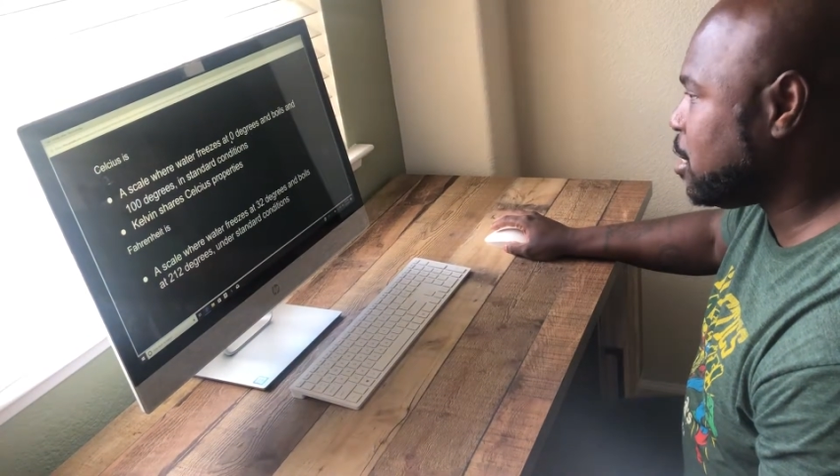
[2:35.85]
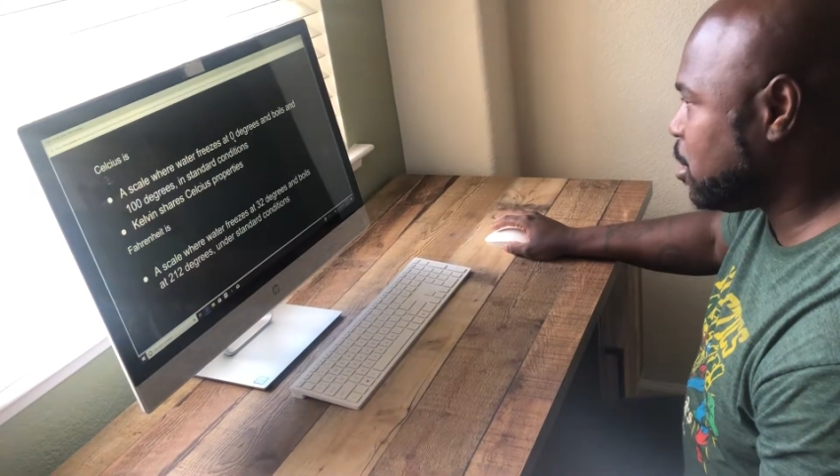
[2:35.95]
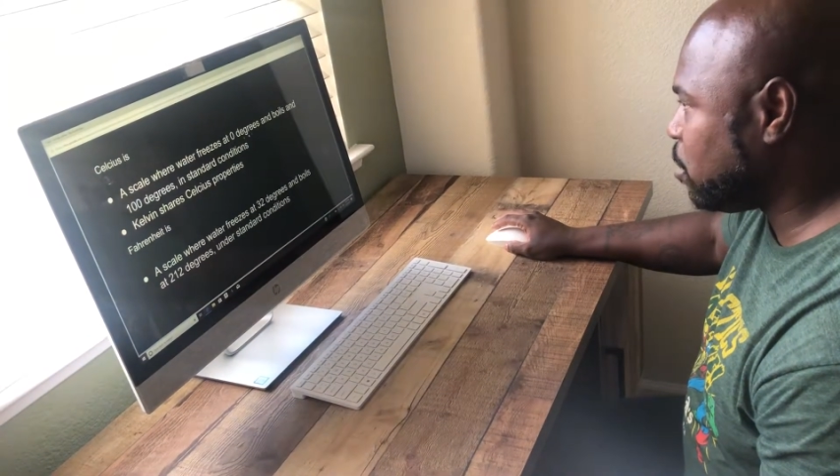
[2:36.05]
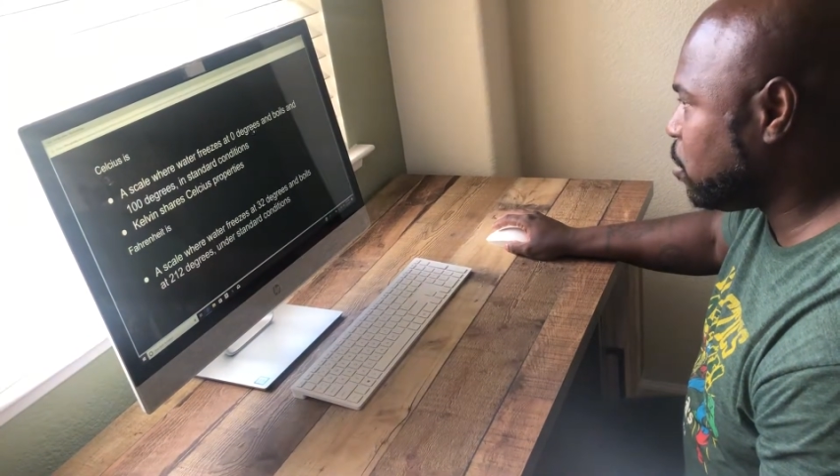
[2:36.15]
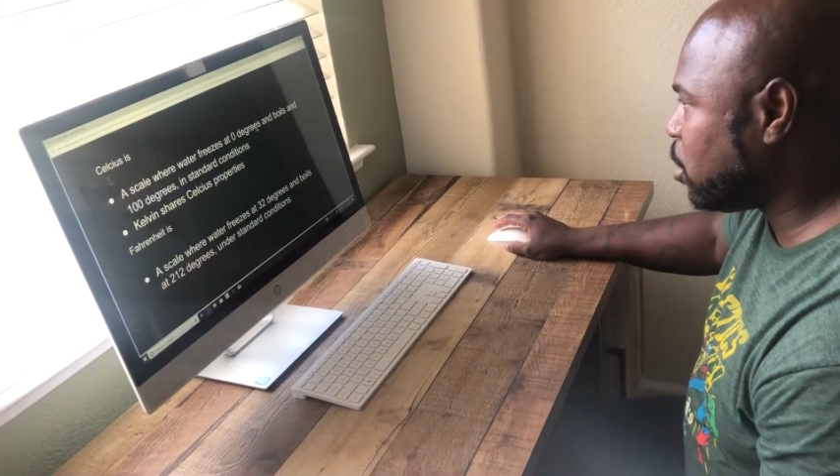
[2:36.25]

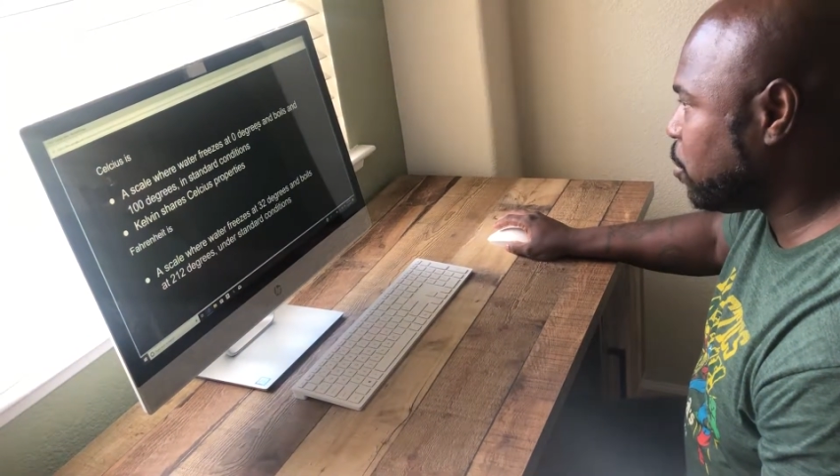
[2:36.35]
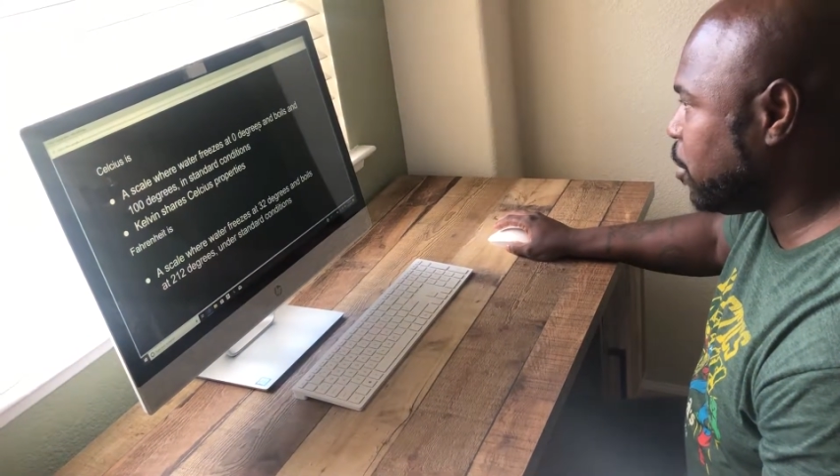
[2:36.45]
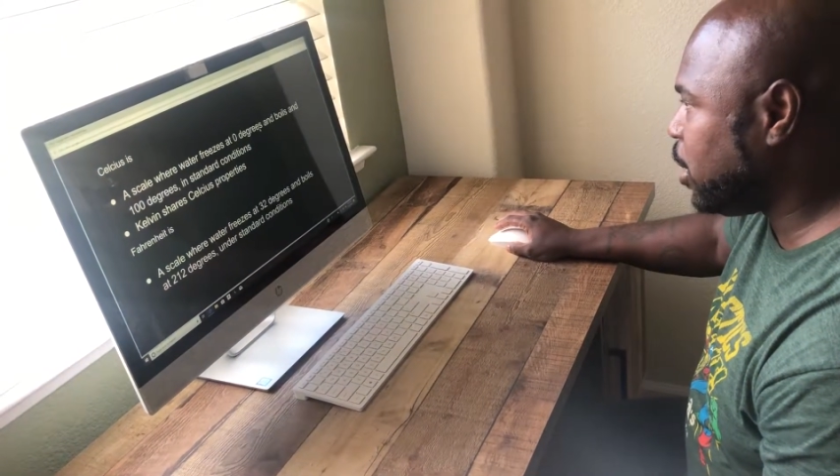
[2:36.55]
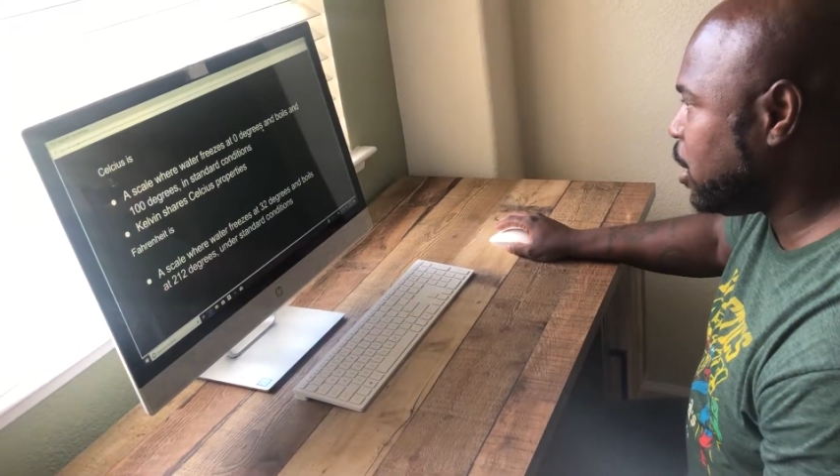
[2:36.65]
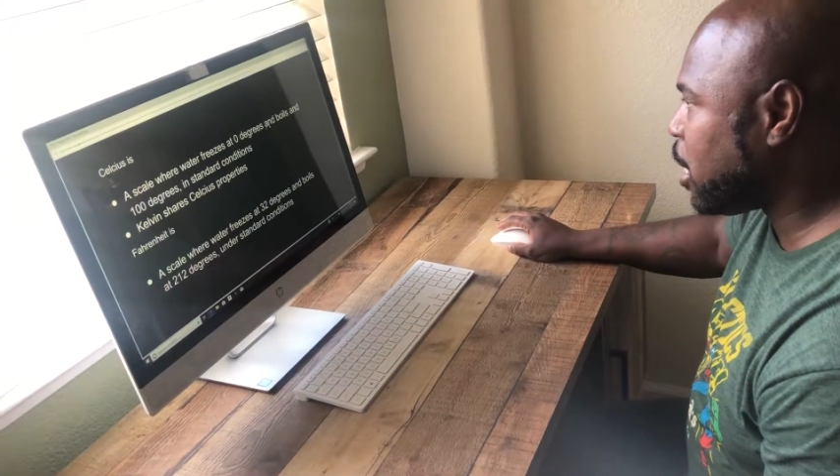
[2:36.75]
0
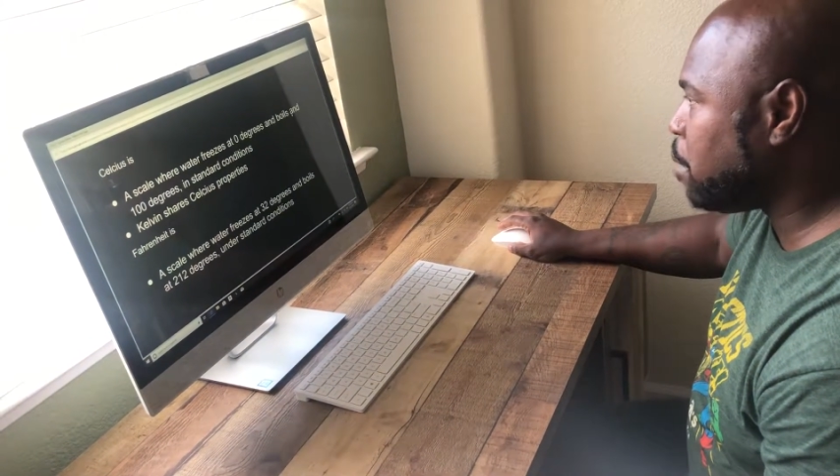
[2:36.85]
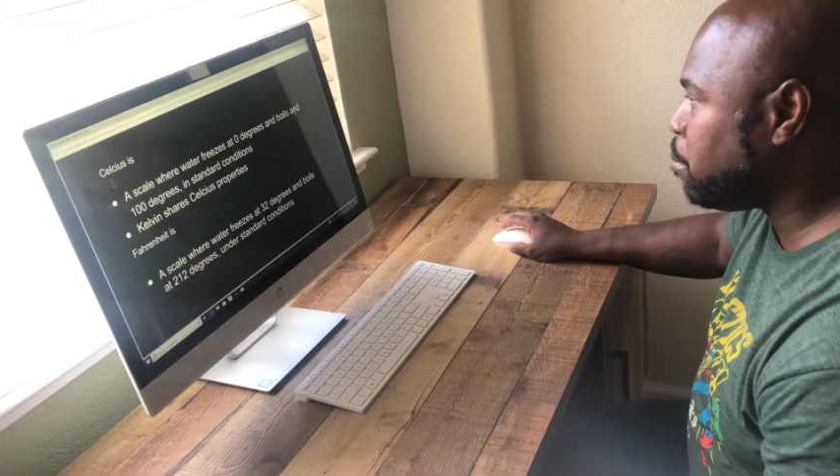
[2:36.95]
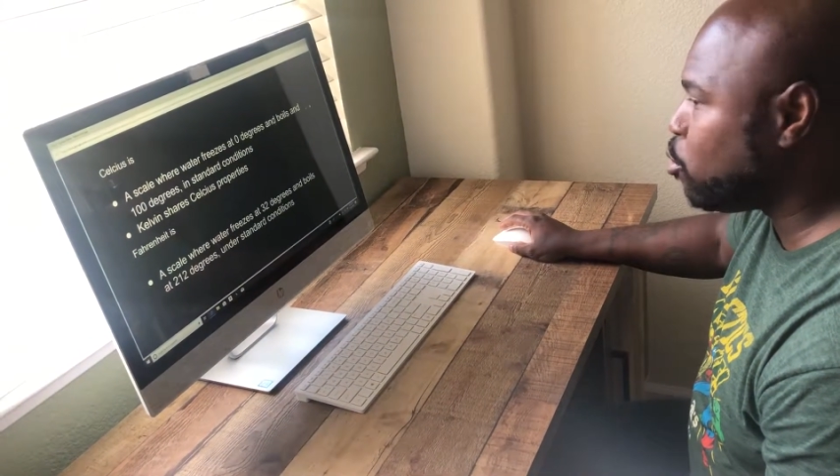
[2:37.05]
degrees and